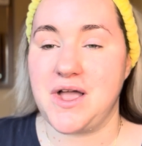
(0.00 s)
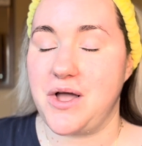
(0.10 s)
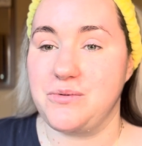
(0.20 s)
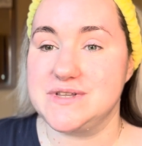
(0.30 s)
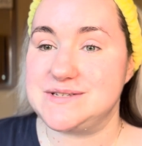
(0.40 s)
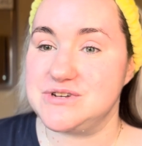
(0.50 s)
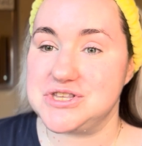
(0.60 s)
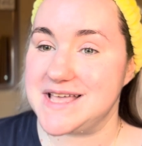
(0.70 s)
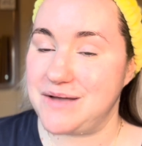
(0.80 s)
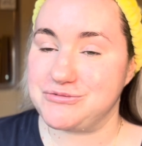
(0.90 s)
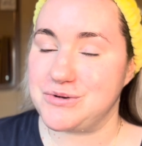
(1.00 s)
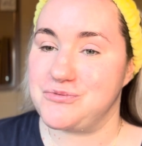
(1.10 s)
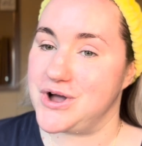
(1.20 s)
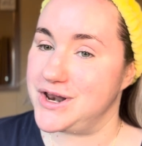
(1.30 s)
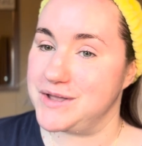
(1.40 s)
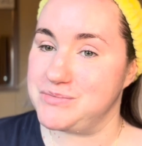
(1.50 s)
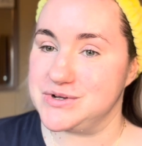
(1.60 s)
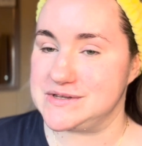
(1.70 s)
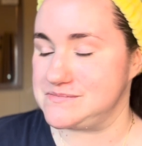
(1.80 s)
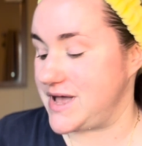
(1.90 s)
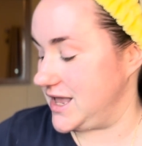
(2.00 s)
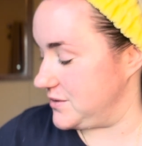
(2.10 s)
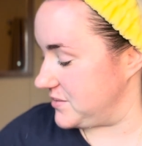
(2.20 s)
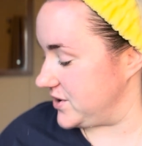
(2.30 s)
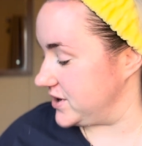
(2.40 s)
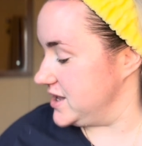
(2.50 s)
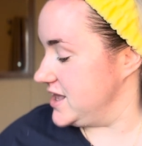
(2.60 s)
I would switch the camera on while I put some makeup on.